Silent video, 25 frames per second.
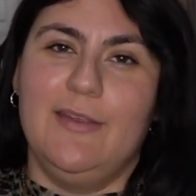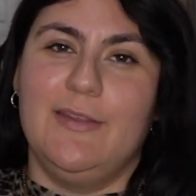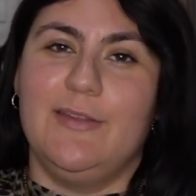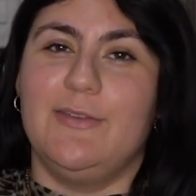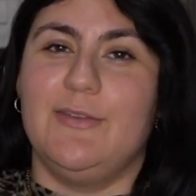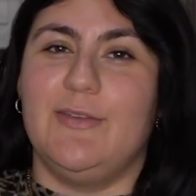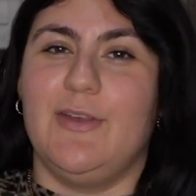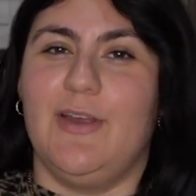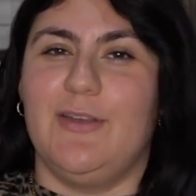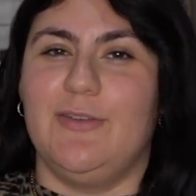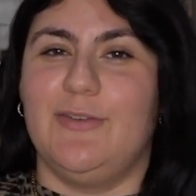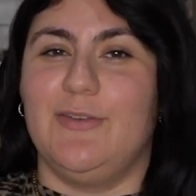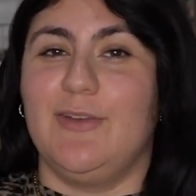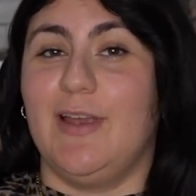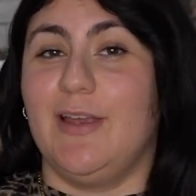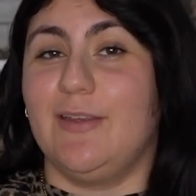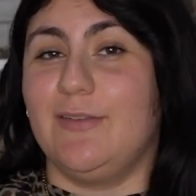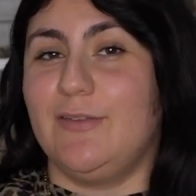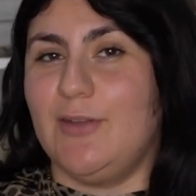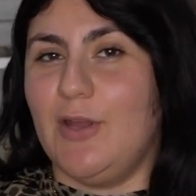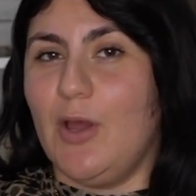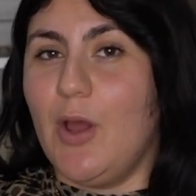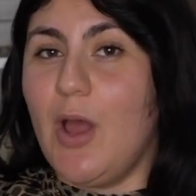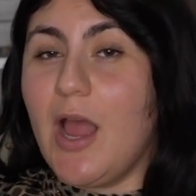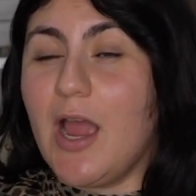So as you
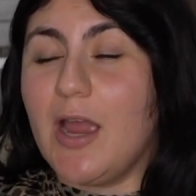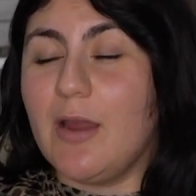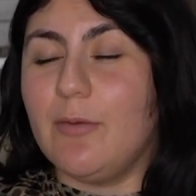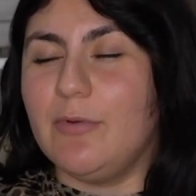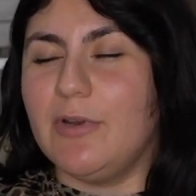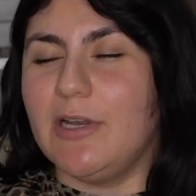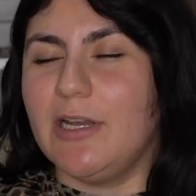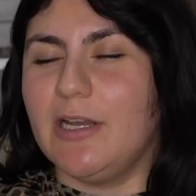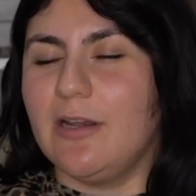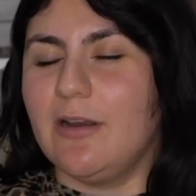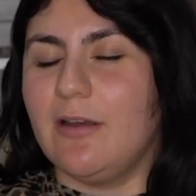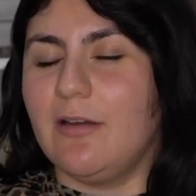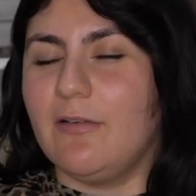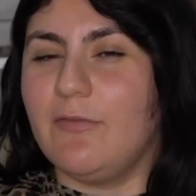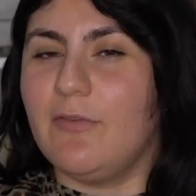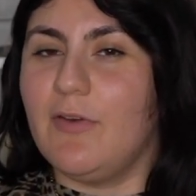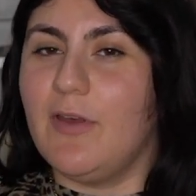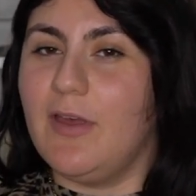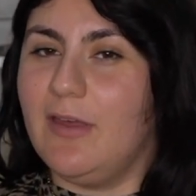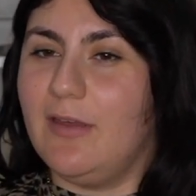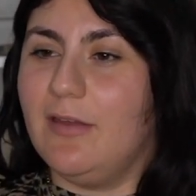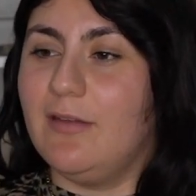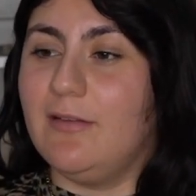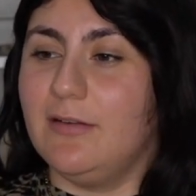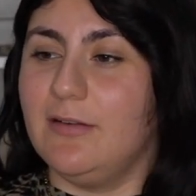guys know, I really love
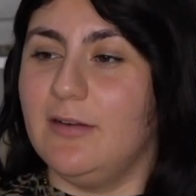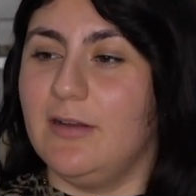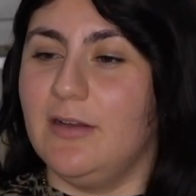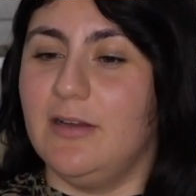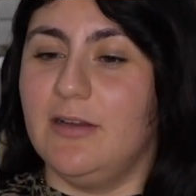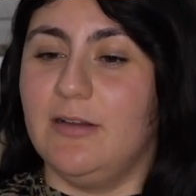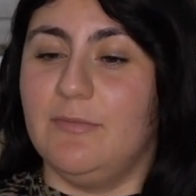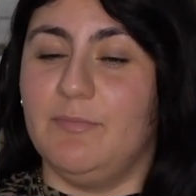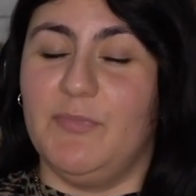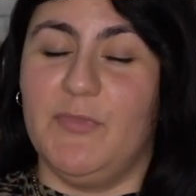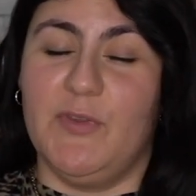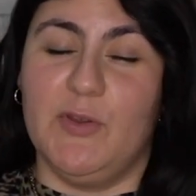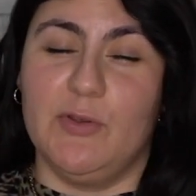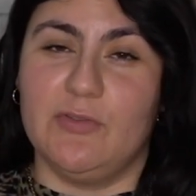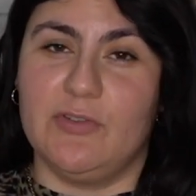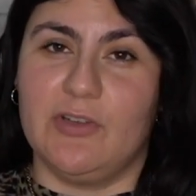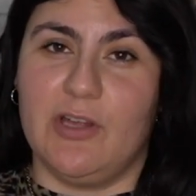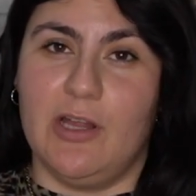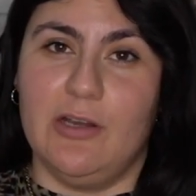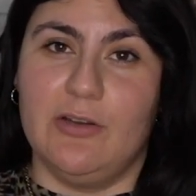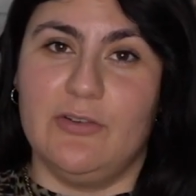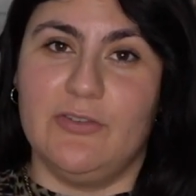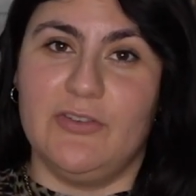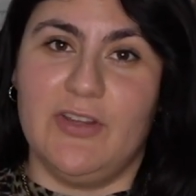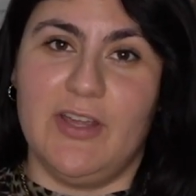um those
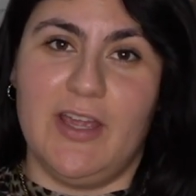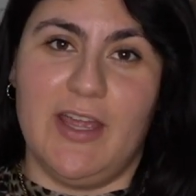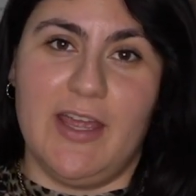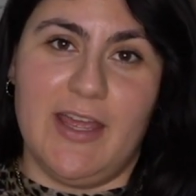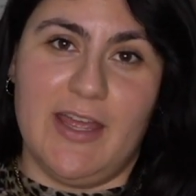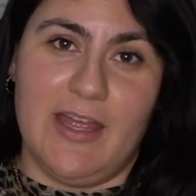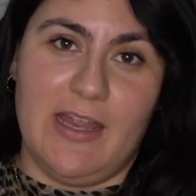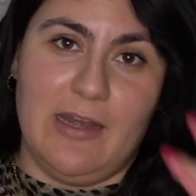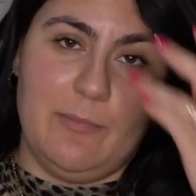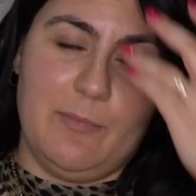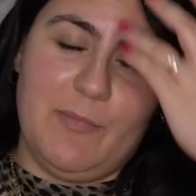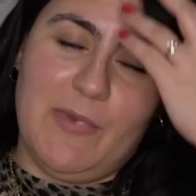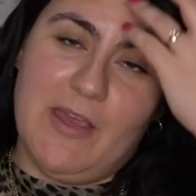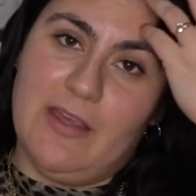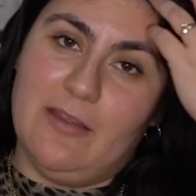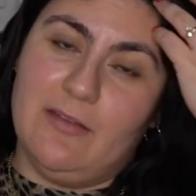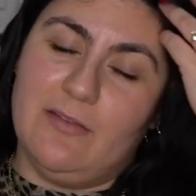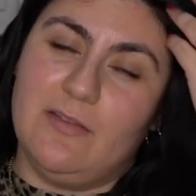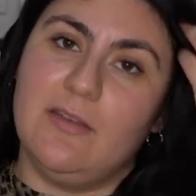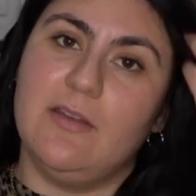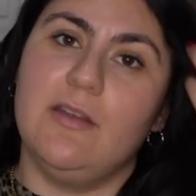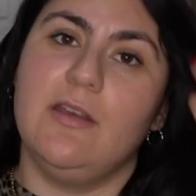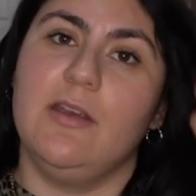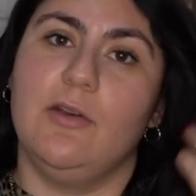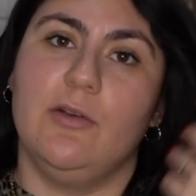colors and
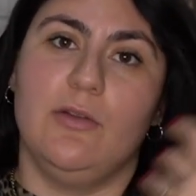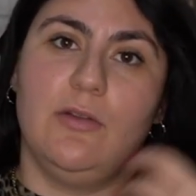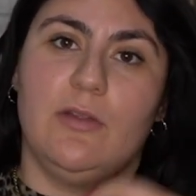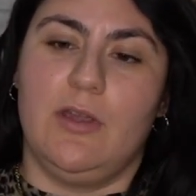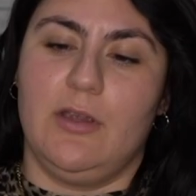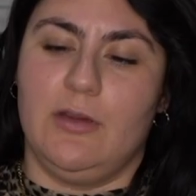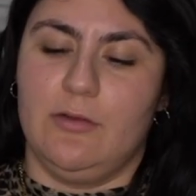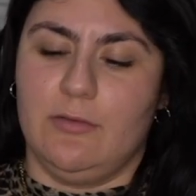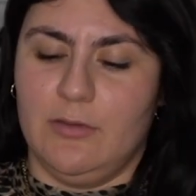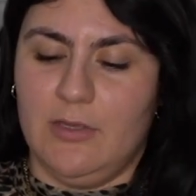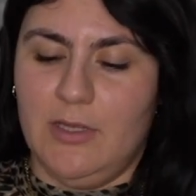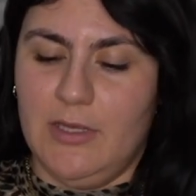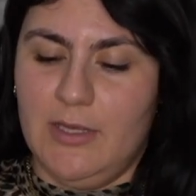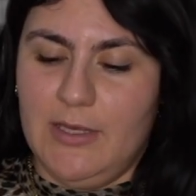pinks here and there.